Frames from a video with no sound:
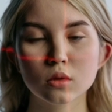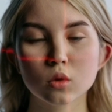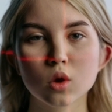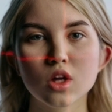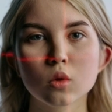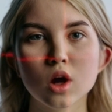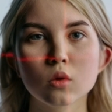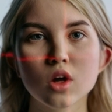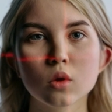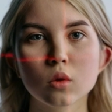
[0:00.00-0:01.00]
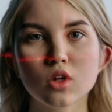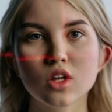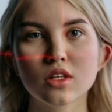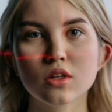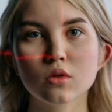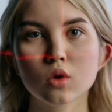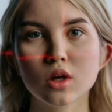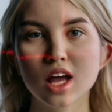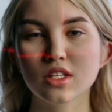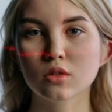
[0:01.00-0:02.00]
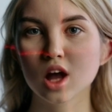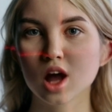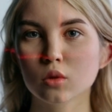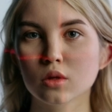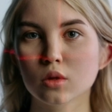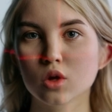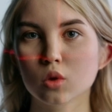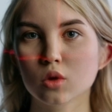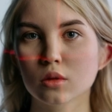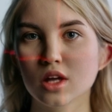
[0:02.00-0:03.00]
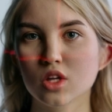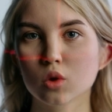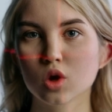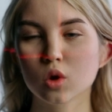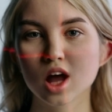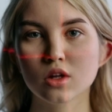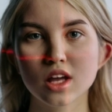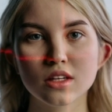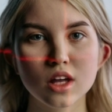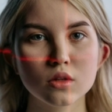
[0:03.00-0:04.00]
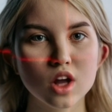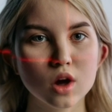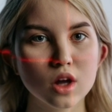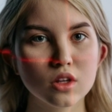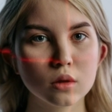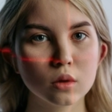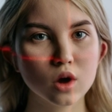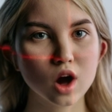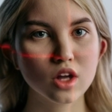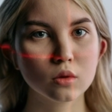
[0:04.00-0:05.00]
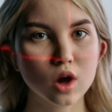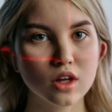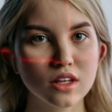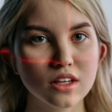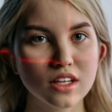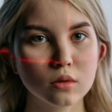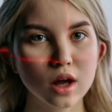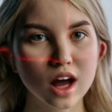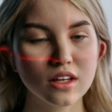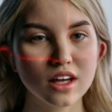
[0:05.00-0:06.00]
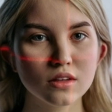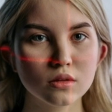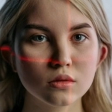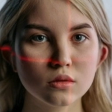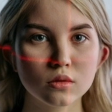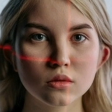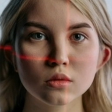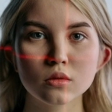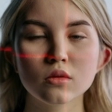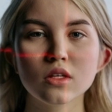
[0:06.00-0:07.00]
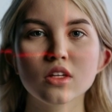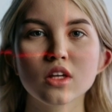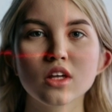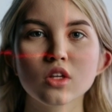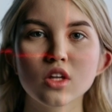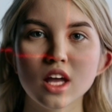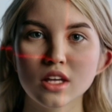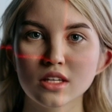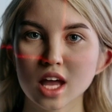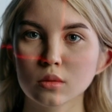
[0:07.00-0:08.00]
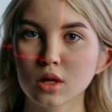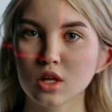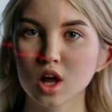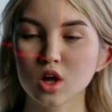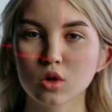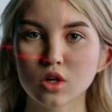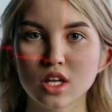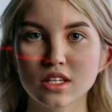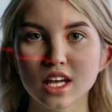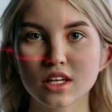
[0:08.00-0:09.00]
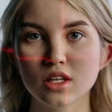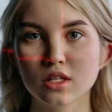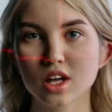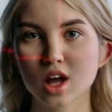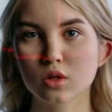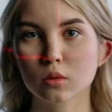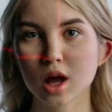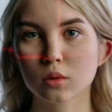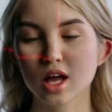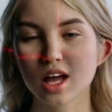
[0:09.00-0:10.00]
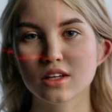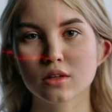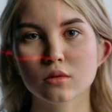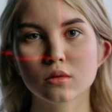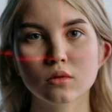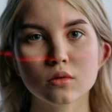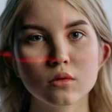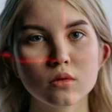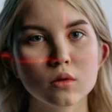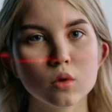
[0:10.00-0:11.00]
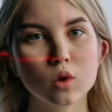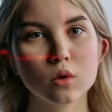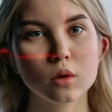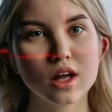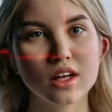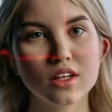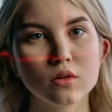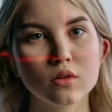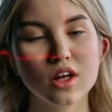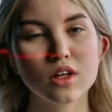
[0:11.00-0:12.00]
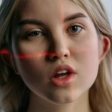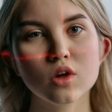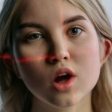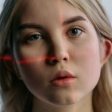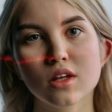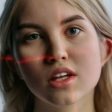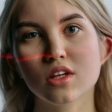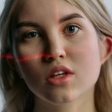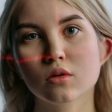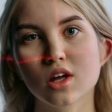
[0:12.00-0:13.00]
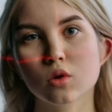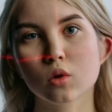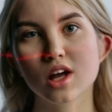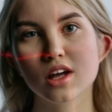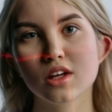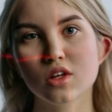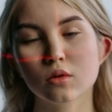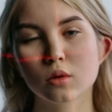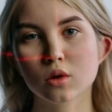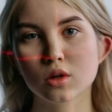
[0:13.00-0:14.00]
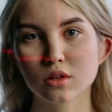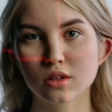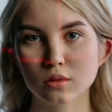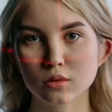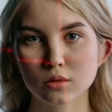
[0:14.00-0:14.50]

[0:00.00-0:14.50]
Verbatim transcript: While you can run it with just a few lines of code, you don't need to acquire in-depth knowledge about all the processes behind it. Detection and alignment are early stages of a pipeline. We're planning to feed clearer images to face recognition models.